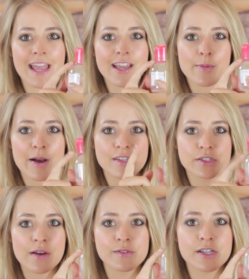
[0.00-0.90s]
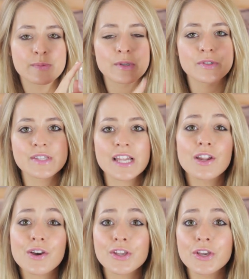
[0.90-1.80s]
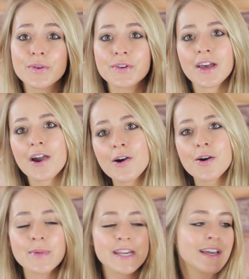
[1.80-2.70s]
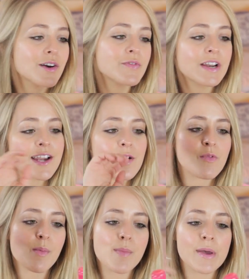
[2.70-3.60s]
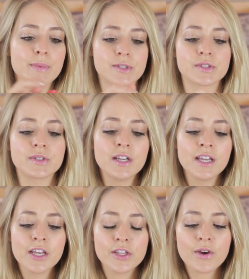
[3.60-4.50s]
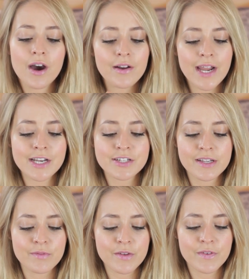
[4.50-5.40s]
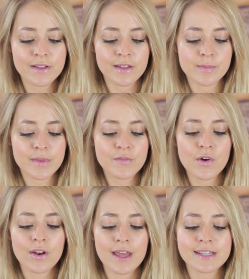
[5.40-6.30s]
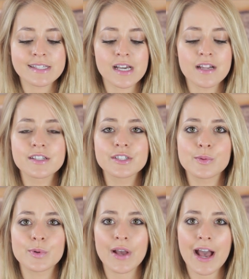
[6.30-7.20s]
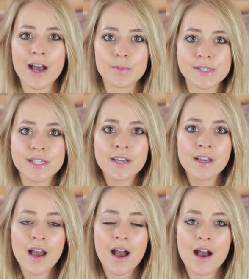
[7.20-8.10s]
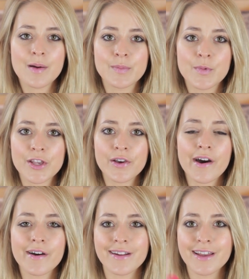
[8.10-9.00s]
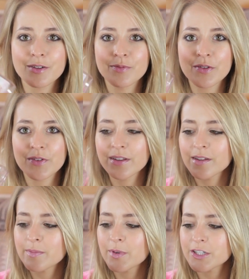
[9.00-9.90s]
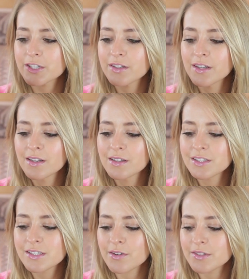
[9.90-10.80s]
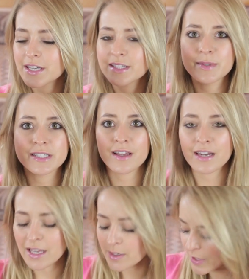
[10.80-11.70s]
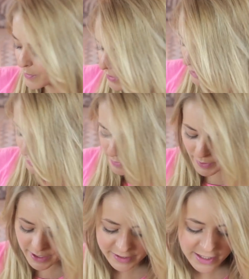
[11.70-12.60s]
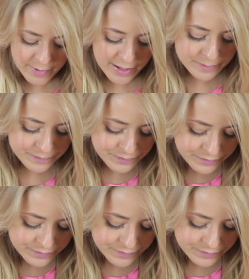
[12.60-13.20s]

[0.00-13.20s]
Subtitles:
hate about these travel size bottles, they look cute and you're like, oh, mini, I'll fill it up from my big bottle. You can't actually refill them. They've got like these undoable caps where you can't like refill them, which just irritates me slightly. Anyway, that is my Bioderma.